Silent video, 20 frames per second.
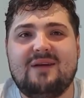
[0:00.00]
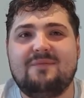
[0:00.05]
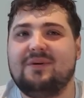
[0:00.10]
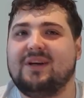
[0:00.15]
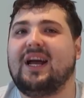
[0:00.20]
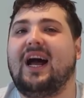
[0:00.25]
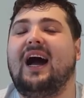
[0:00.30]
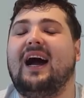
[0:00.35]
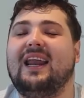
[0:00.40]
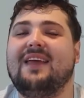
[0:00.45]

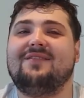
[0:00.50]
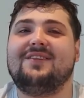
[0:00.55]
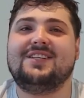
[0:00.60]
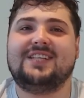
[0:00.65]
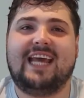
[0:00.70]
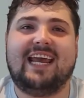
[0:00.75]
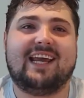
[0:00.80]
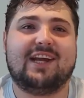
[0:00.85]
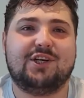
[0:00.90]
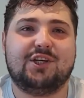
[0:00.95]
but can't even
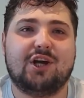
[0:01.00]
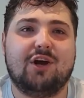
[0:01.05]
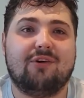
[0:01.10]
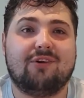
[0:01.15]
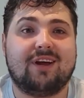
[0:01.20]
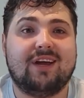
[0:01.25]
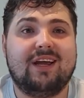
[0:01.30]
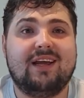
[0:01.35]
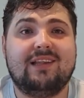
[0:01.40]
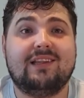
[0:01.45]
take a joke,
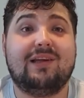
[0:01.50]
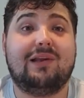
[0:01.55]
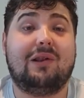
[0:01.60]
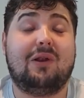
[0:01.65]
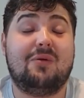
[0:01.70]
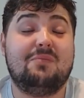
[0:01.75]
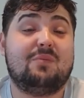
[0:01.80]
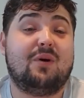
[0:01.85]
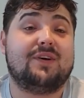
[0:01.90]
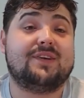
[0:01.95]
let
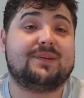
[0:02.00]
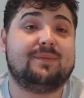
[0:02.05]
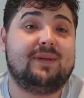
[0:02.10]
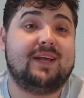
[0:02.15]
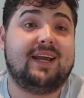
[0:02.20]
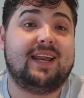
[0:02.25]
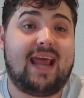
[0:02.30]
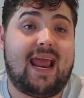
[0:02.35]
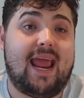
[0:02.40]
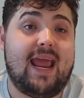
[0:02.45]
alone
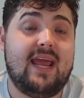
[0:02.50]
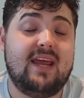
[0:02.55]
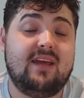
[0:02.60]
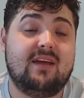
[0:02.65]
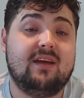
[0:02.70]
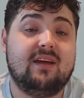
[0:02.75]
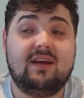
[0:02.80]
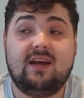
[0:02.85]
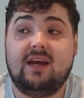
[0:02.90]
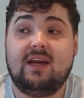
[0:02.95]
possibly an egg
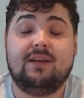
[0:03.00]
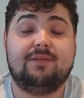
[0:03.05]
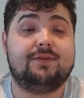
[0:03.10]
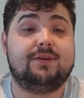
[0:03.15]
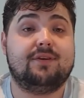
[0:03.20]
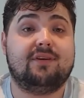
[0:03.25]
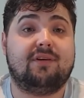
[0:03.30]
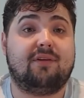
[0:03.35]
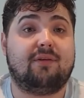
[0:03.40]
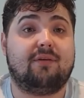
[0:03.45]
in
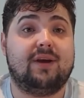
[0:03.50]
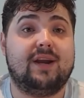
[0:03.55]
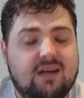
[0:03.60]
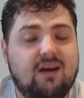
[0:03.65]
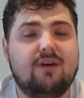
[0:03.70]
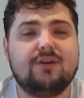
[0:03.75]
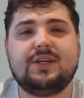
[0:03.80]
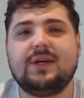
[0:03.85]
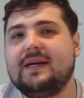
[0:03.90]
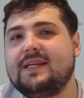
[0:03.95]
2 to 3 days.
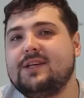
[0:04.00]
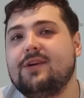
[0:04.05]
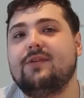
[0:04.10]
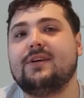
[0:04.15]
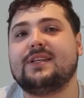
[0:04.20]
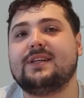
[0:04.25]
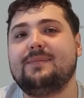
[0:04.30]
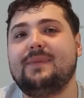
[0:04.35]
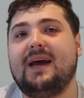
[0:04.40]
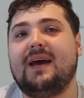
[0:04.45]
Also, he
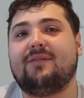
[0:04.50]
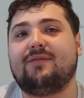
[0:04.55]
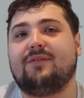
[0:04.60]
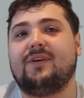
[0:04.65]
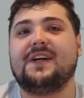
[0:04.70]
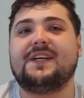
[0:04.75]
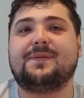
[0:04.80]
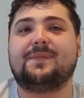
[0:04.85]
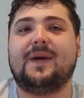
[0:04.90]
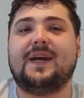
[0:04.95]
talks about
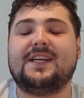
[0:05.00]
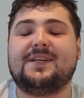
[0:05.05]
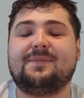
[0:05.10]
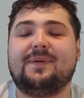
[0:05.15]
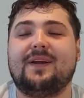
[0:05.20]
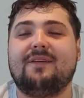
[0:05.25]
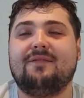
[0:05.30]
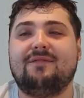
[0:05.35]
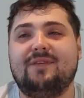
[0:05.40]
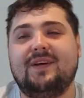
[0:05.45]
free speech,
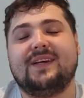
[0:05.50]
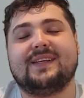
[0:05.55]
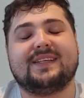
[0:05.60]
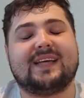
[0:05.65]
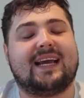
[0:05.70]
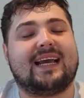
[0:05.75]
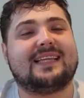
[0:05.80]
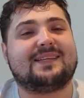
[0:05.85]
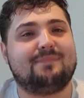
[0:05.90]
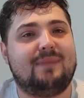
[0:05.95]
but it feels
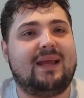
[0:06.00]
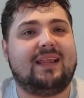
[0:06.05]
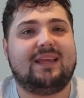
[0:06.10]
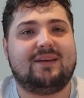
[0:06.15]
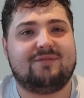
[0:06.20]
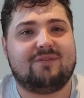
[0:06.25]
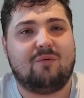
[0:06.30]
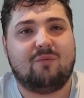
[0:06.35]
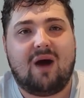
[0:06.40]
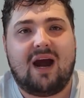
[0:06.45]
like it's
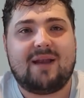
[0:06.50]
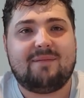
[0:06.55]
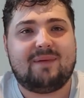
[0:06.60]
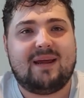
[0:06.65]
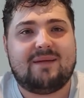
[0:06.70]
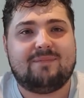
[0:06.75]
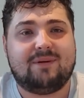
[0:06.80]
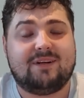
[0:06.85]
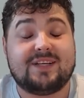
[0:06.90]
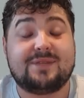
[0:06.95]
mainly for white
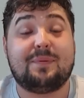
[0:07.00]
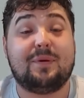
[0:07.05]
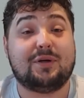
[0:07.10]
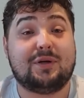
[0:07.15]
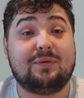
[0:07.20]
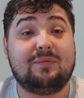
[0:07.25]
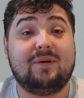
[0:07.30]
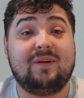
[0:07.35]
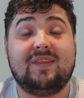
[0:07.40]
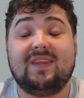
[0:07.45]
people,
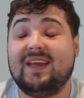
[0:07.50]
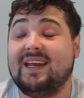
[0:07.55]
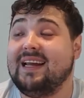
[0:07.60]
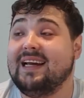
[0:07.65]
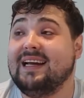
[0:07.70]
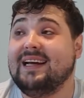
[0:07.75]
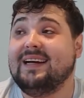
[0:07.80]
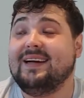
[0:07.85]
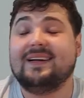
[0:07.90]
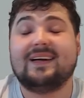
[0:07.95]
especially with the
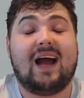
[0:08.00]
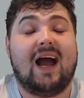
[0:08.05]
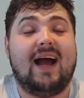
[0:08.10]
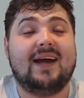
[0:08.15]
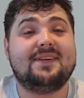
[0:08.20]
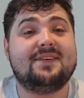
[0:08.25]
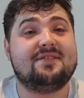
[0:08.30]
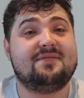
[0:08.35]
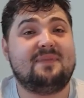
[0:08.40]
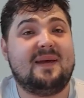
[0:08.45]

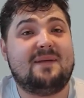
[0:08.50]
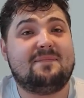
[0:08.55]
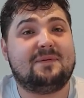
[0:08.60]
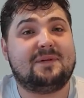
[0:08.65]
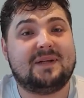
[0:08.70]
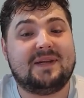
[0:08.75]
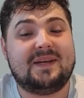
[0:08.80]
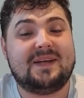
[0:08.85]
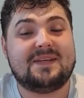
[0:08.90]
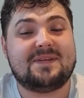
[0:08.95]
kinds of
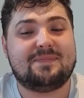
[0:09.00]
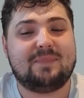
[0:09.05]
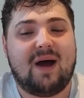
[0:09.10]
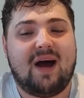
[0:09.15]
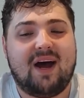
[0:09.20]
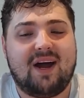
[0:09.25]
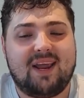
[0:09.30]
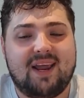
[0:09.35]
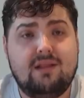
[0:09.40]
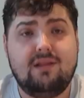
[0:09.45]
people in his
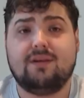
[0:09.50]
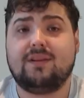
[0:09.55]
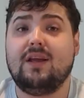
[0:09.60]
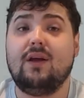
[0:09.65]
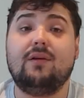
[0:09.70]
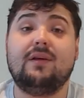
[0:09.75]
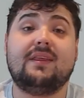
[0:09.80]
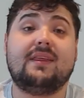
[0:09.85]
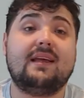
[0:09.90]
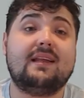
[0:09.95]
party. Look, the
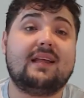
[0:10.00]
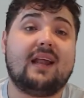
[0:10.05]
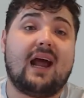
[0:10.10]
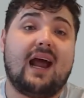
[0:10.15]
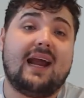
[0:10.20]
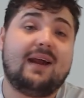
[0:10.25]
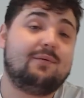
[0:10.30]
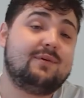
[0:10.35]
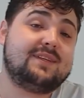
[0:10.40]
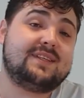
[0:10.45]
only thing that
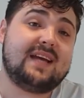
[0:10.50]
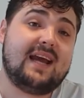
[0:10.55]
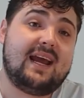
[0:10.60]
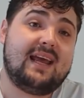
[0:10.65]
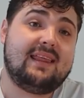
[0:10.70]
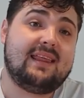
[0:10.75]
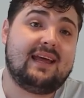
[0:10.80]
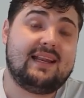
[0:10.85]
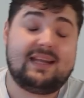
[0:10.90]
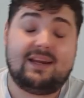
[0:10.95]
I would
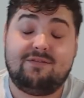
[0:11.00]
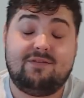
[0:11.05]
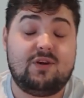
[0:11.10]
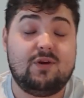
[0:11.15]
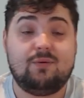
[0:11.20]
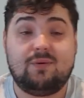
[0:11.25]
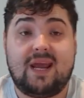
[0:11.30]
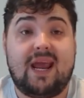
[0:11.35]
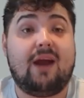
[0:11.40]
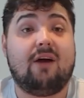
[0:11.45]
say that if
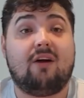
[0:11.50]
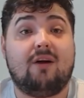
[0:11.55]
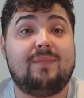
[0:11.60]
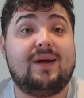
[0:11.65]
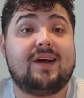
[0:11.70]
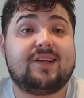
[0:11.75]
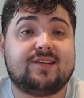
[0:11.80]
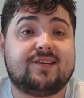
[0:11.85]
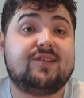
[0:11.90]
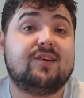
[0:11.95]
you care
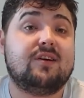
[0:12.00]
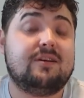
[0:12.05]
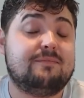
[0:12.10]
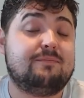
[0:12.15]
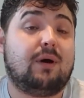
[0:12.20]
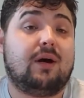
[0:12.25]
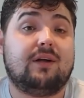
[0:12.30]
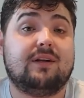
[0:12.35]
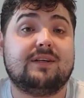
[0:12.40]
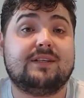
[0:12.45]
about certain
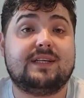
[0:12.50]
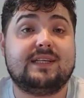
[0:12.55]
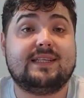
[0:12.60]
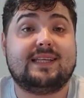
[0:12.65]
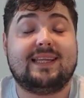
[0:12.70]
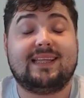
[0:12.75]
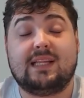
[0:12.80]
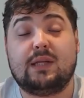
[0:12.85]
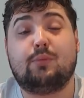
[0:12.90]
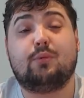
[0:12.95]
policies
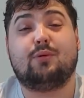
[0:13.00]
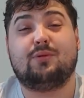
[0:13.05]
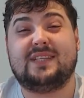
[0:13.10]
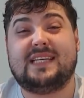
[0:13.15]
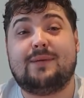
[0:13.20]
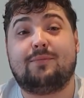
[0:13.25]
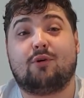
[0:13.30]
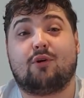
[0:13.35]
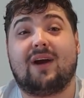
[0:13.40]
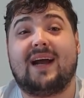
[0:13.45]
that the Liberal
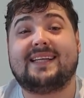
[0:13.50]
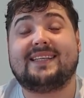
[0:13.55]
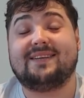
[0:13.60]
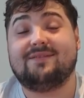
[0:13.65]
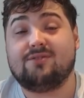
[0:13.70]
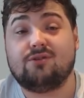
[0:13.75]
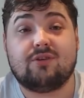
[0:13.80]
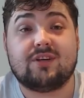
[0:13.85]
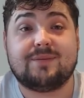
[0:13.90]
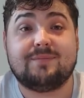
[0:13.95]
Democrats
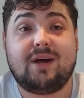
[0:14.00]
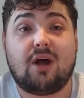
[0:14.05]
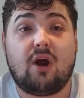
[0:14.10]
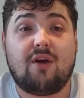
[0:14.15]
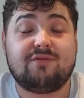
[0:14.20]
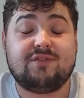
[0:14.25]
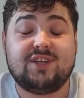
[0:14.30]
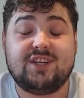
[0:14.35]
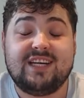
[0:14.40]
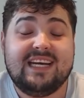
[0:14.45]
have talked about
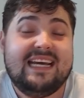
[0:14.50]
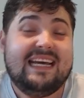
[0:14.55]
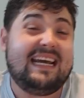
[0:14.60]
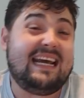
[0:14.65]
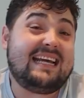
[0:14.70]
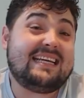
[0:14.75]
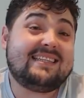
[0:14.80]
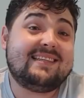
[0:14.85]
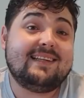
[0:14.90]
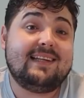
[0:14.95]
often
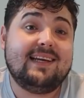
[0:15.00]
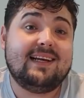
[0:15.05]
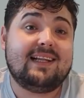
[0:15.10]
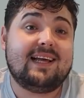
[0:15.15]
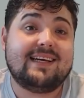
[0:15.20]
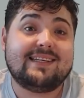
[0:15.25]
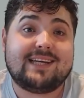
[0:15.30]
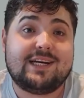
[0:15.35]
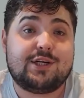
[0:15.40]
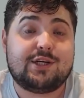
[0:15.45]
is the
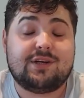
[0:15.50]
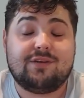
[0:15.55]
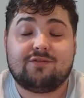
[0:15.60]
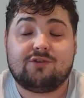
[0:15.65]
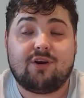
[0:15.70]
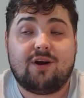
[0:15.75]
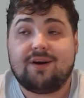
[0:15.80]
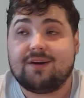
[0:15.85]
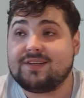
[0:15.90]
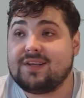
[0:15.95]
legalization of
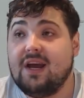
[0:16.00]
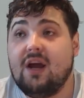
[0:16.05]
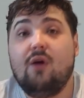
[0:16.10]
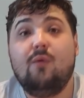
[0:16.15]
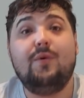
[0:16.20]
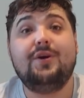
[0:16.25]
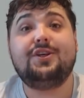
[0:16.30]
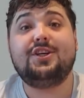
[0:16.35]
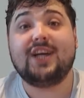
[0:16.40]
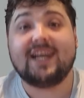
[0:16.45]
drugs,
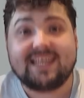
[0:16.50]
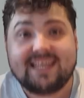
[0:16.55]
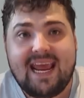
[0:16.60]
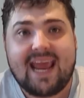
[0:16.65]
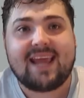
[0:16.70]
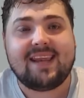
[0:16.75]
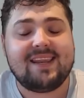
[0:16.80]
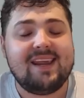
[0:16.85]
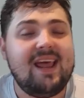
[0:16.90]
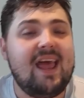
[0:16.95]
which
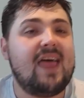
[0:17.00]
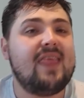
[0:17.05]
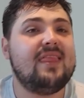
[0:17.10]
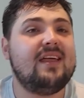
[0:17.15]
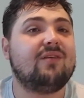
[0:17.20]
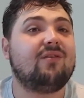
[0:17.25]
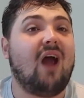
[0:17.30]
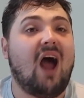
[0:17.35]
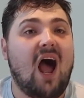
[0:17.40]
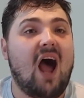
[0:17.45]
again,
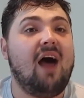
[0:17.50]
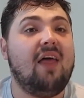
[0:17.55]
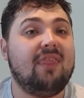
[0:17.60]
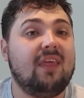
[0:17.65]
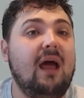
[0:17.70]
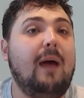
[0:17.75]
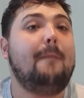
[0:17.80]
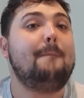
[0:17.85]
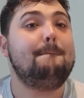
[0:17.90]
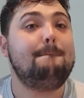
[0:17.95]
there are
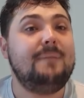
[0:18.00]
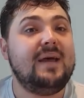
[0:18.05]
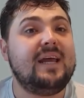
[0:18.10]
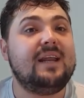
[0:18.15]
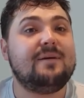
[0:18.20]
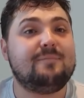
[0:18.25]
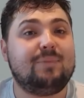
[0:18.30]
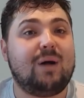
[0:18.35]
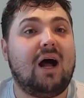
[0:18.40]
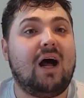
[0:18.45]
other
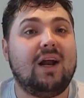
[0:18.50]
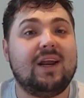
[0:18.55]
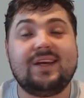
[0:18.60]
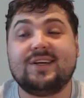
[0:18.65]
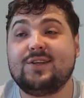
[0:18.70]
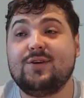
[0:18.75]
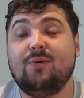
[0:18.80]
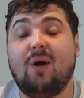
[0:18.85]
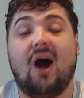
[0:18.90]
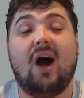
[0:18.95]
better
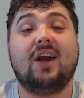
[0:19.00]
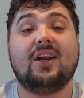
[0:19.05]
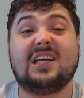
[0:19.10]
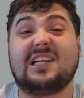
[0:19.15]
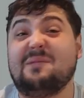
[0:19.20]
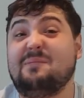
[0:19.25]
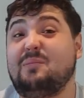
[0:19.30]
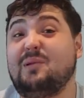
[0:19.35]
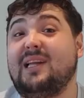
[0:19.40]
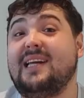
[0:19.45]
parties who aren't
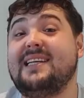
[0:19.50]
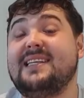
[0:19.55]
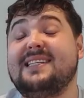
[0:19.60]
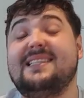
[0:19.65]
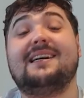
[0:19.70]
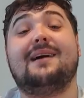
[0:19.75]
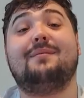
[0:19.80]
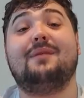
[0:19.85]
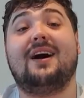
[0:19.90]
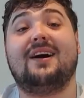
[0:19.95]
complete
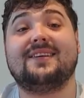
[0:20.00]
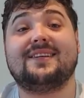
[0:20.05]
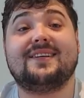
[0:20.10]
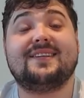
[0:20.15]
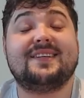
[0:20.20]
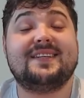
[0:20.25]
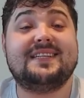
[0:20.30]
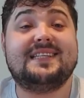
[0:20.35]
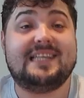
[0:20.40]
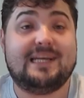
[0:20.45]

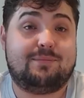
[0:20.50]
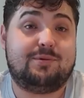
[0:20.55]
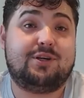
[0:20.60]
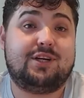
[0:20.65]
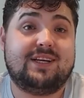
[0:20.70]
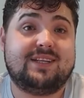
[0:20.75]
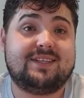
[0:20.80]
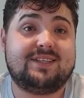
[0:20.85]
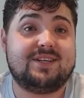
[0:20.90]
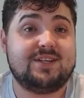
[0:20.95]
dumbasses and
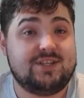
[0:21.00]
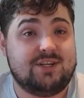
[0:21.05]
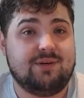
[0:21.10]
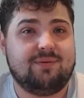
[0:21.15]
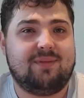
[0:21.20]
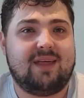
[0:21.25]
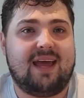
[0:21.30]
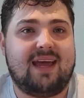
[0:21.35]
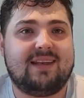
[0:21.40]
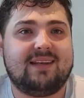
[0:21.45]
dipshits to do
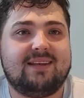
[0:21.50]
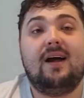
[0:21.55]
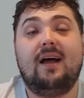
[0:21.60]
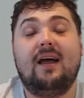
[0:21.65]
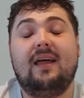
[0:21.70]
that.